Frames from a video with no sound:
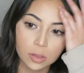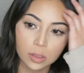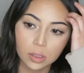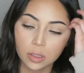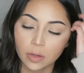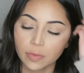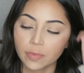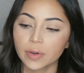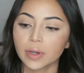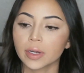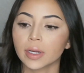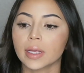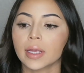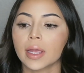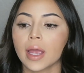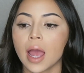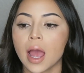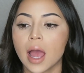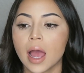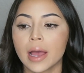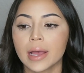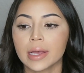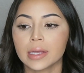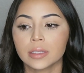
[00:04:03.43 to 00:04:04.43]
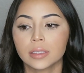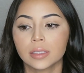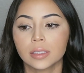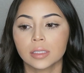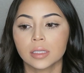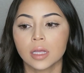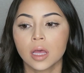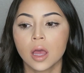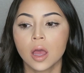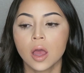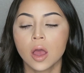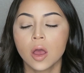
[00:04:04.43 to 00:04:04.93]
so for
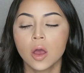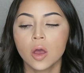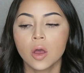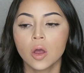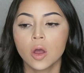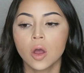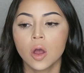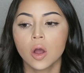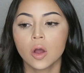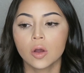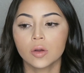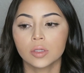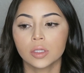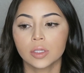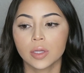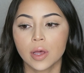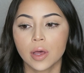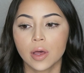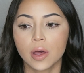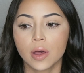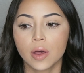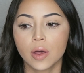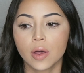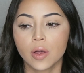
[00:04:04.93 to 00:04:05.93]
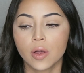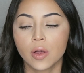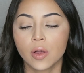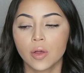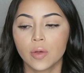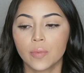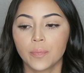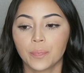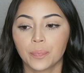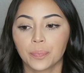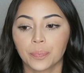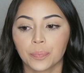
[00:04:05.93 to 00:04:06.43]
gas,
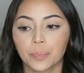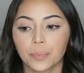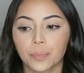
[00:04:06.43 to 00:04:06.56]
hotel,